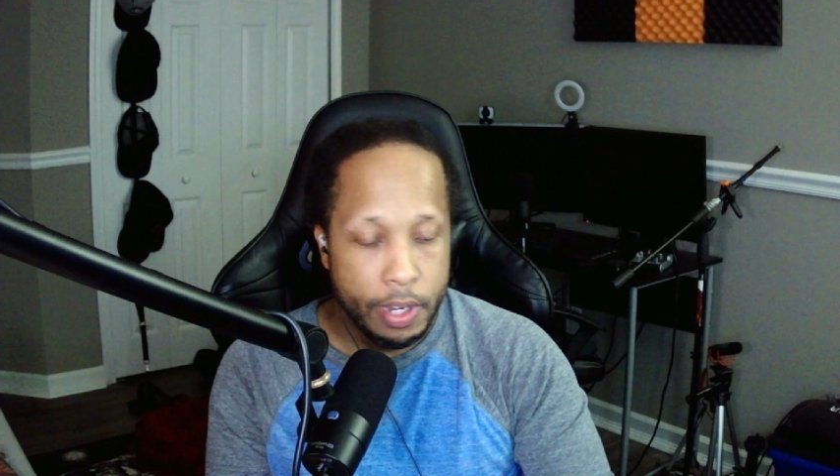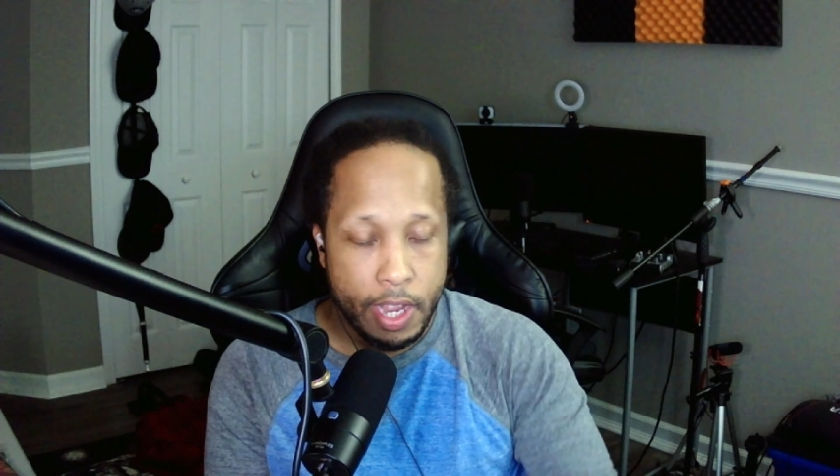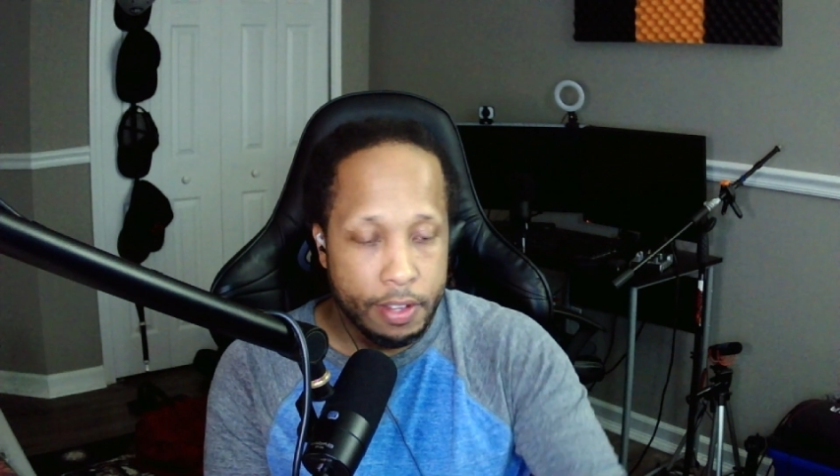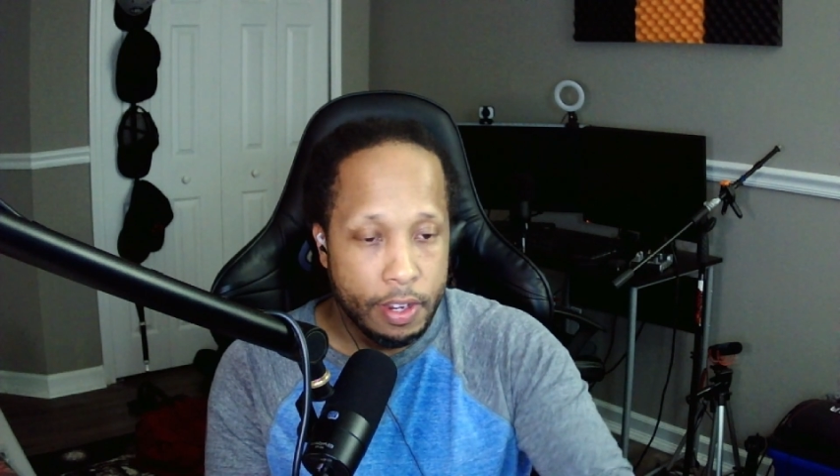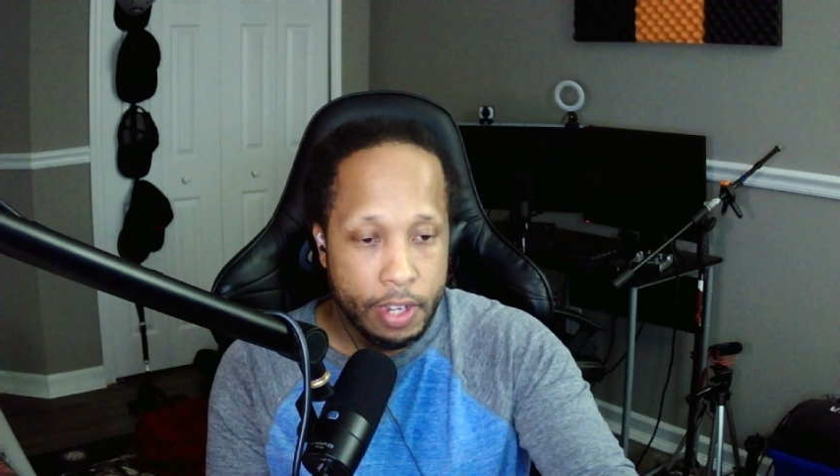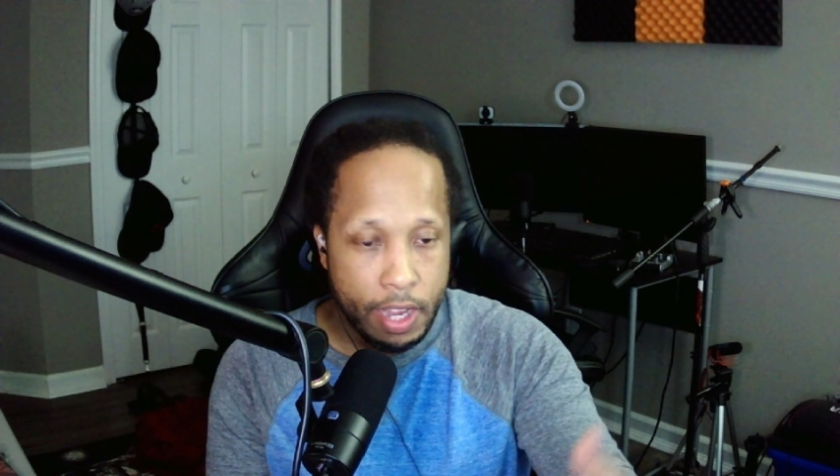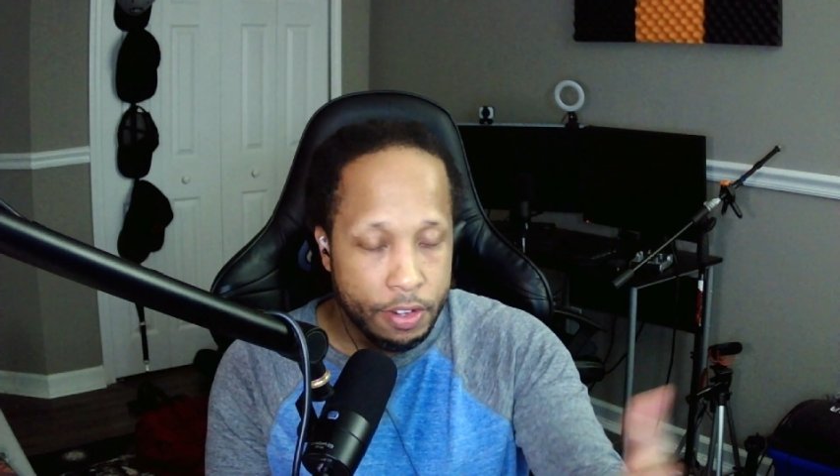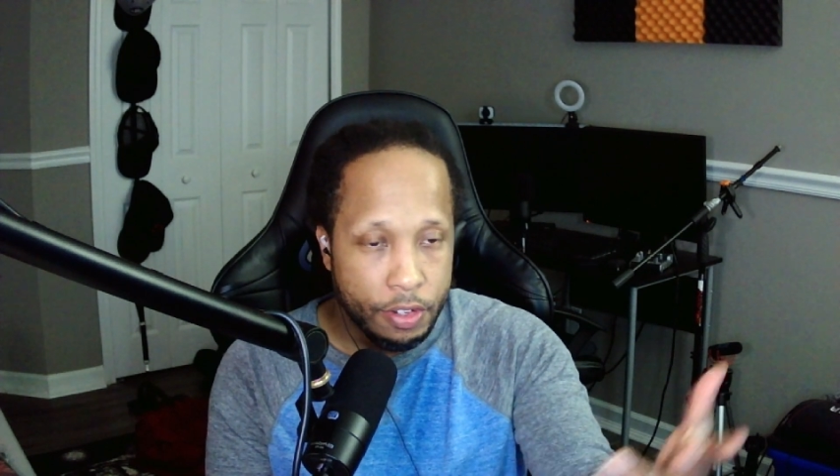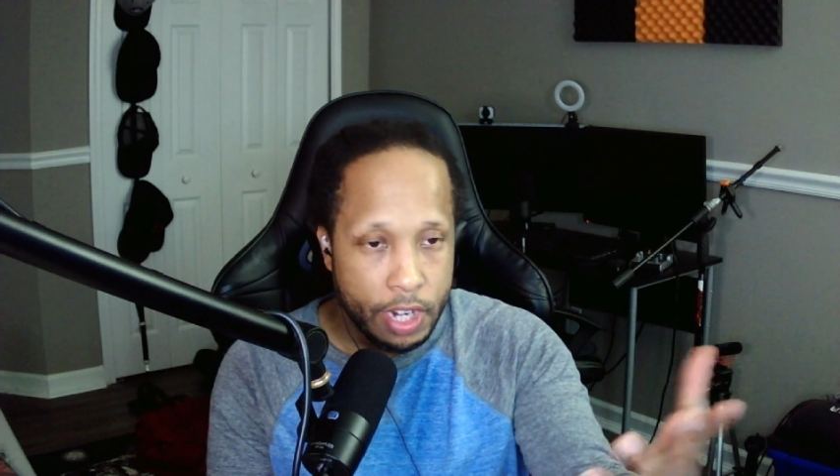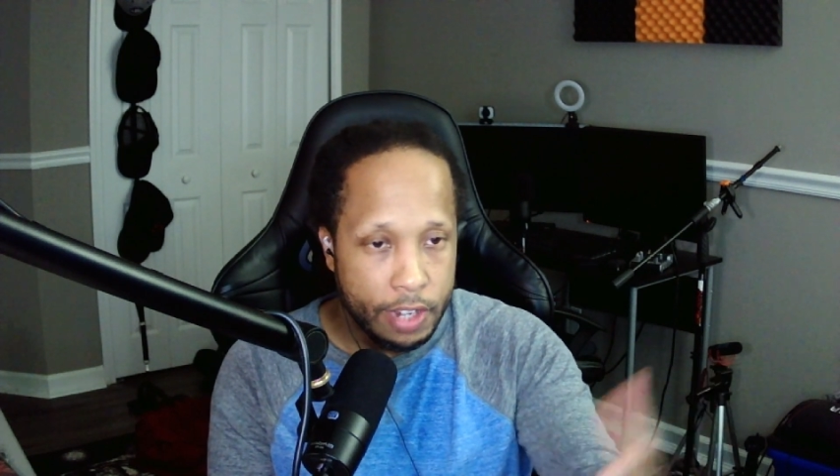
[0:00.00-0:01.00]
that's you
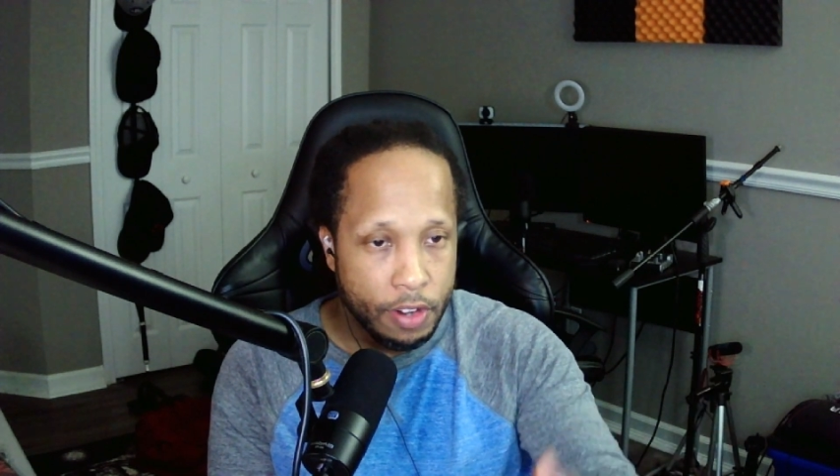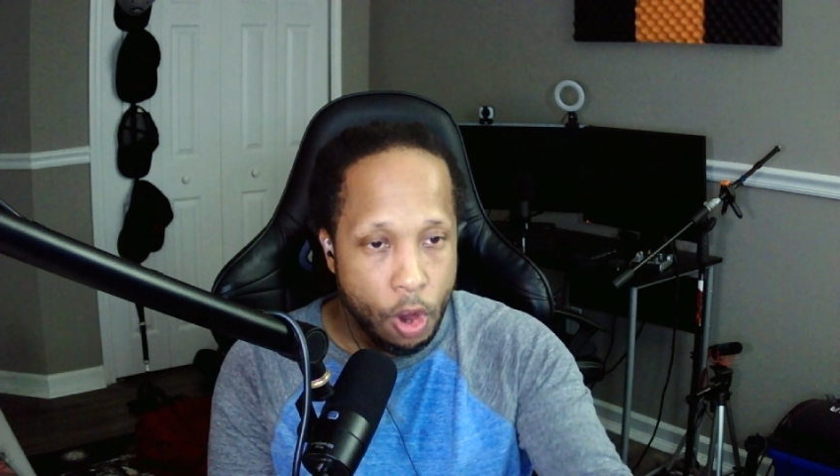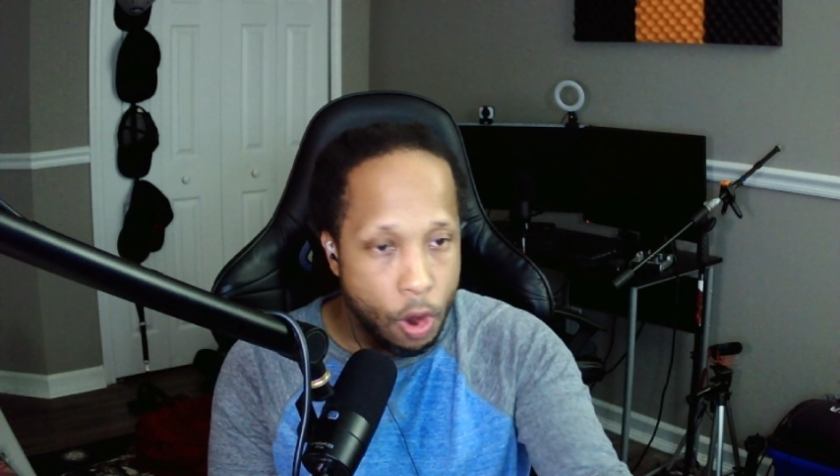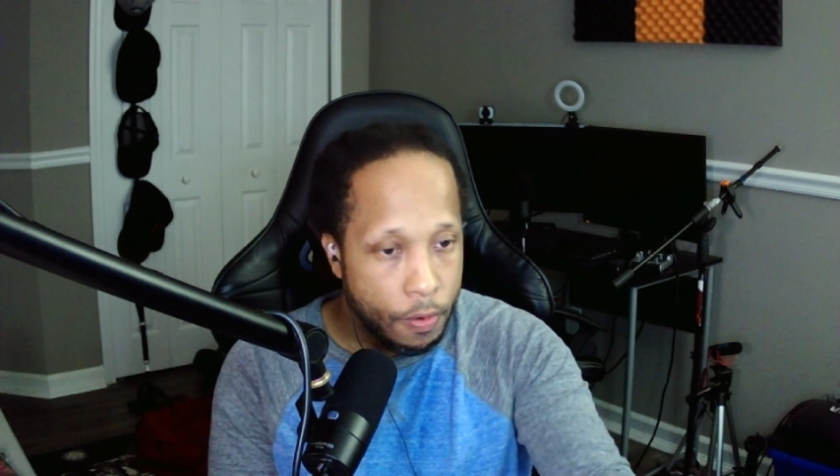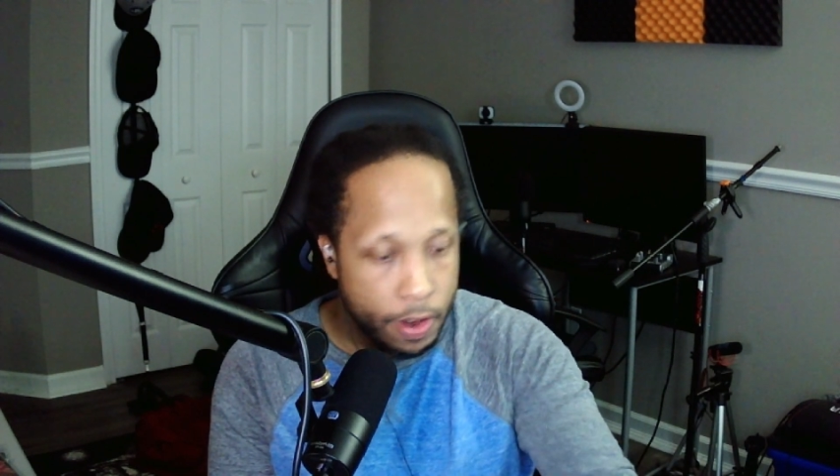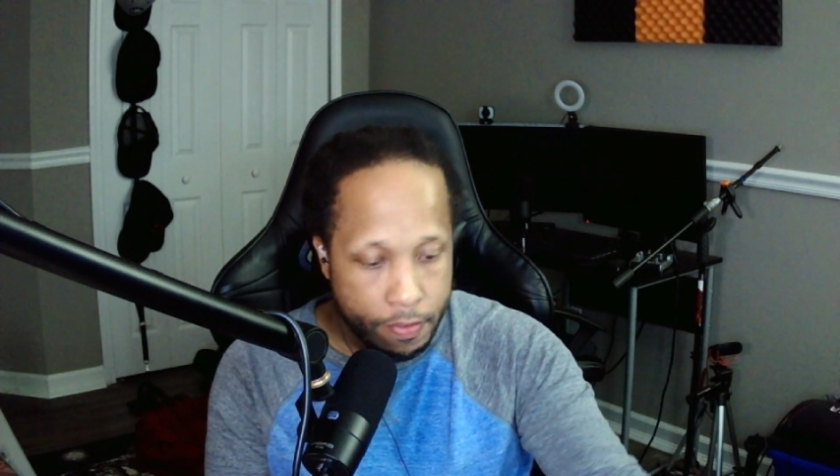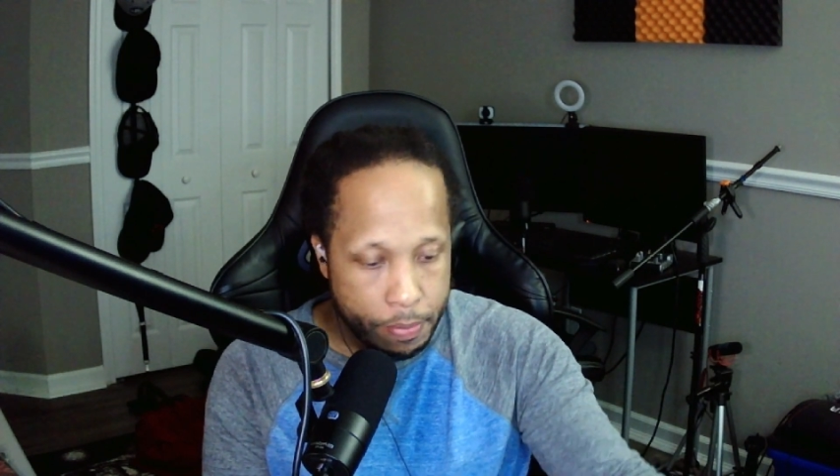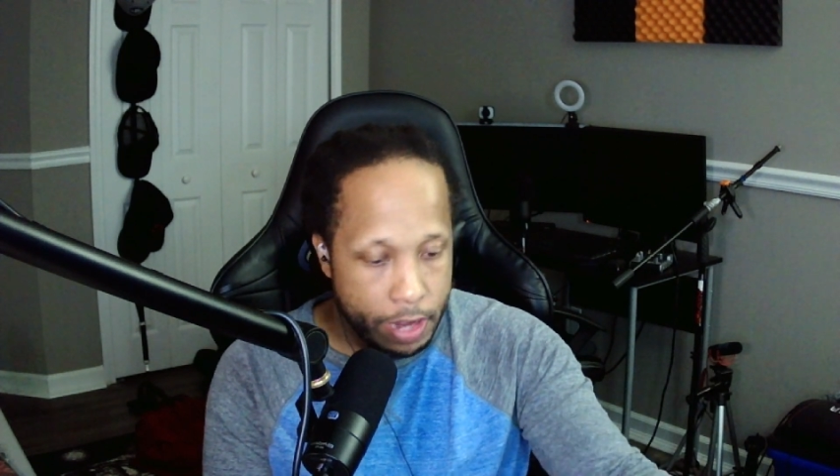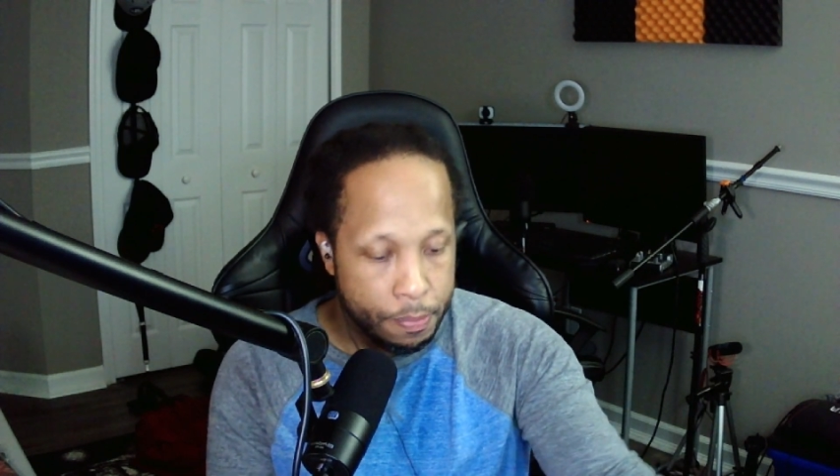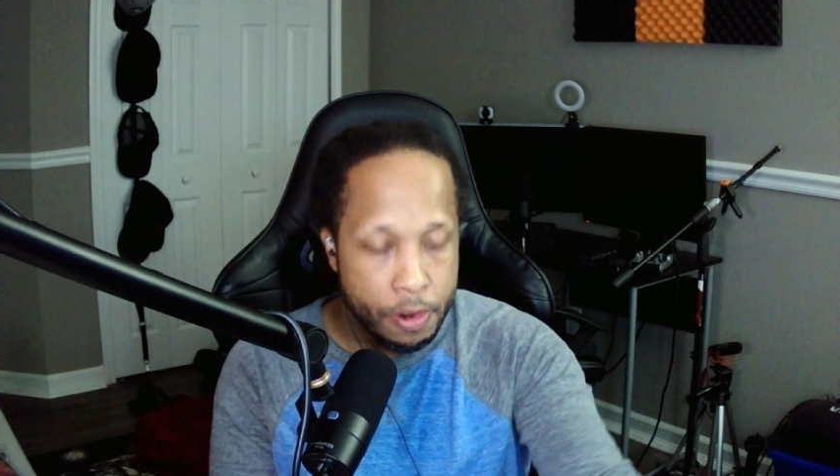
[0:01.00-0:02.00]
change all
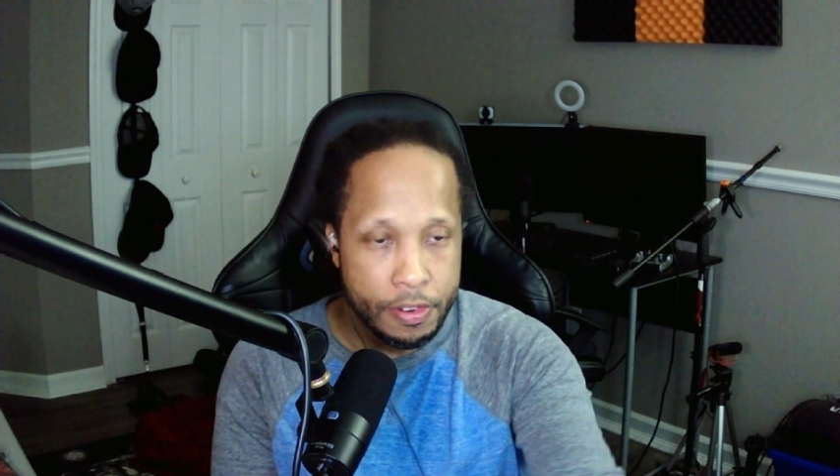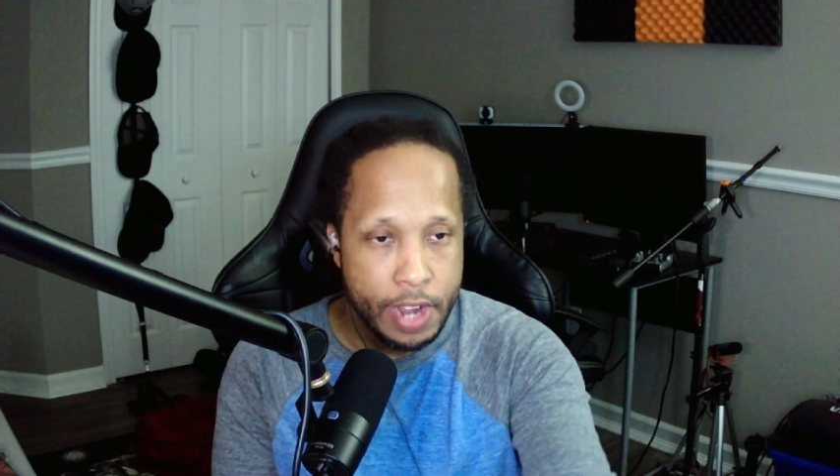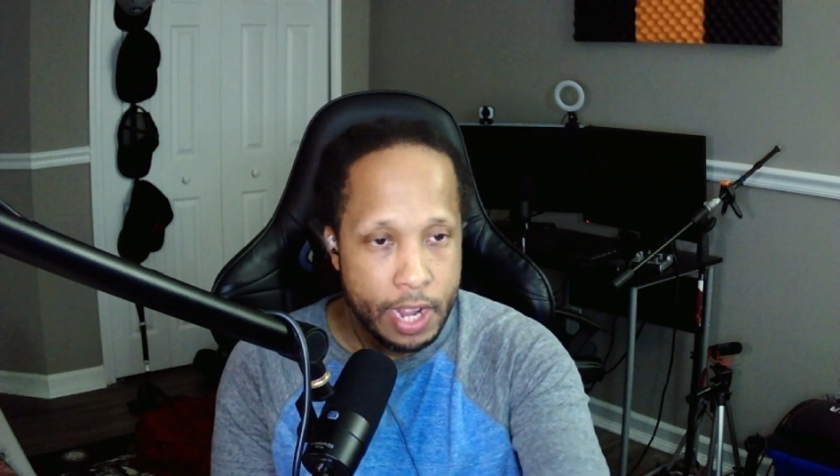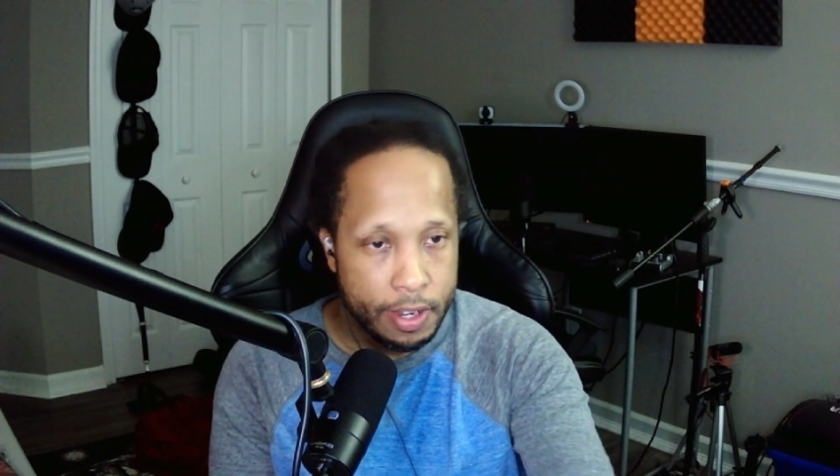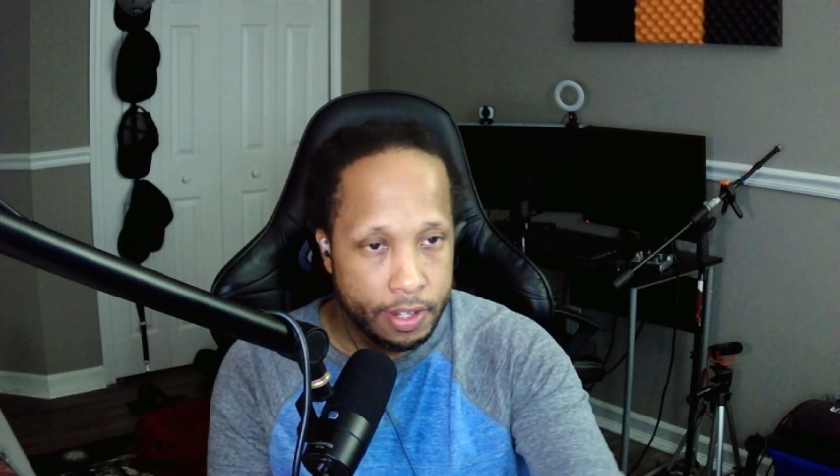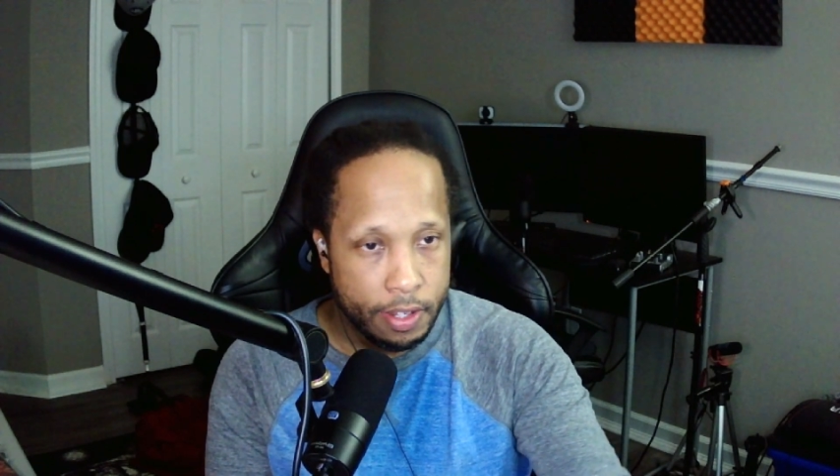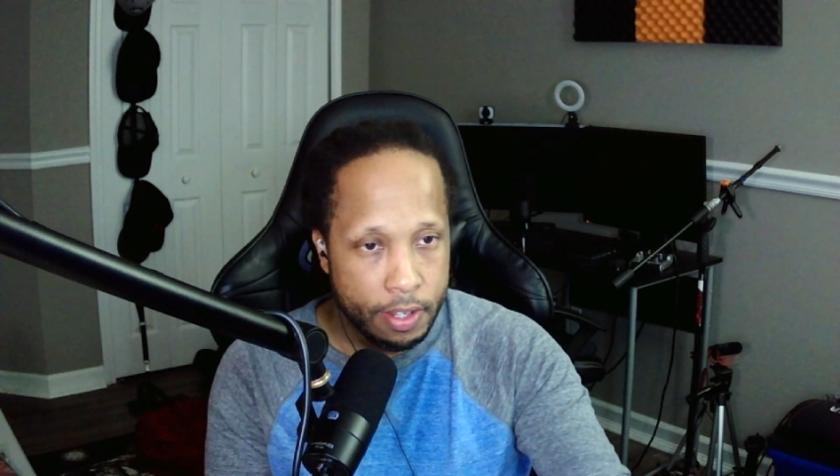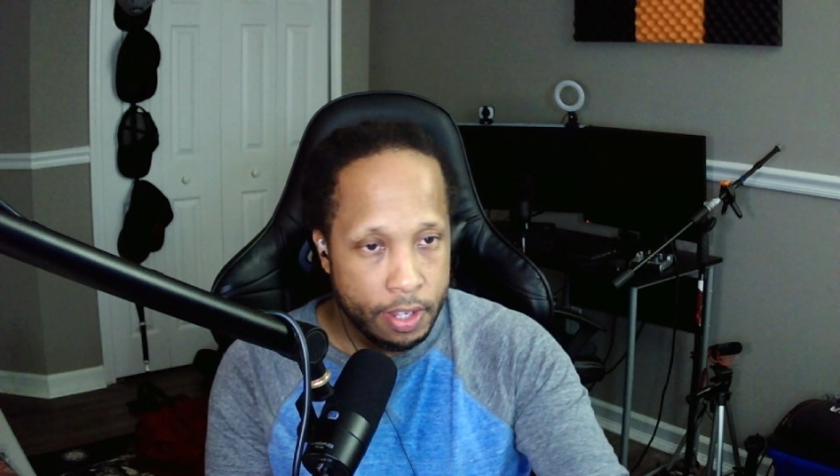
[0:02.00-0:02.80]
everybody's personality.